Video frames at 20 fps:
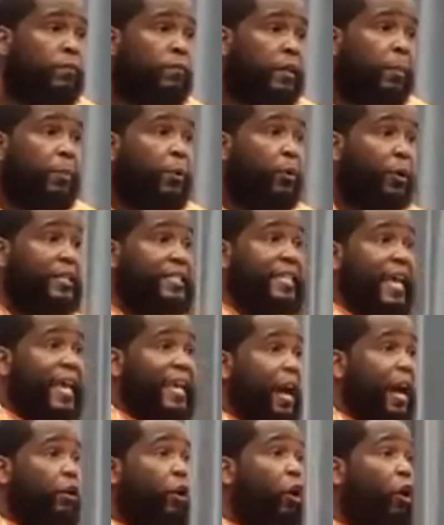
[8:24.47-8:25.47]
Then we're going to
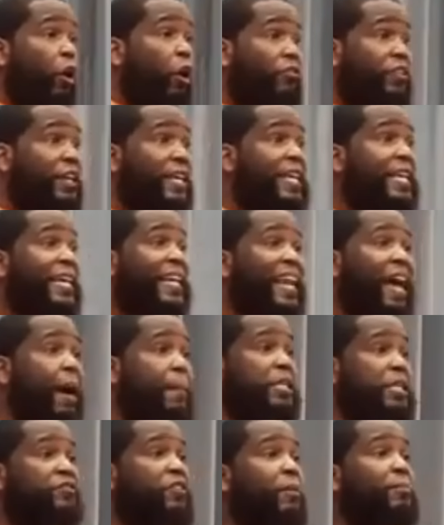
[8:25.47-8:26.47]
take out all the
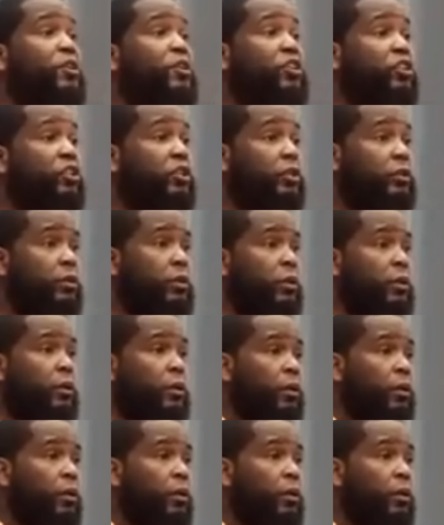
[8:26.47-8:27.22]
economics from the hood.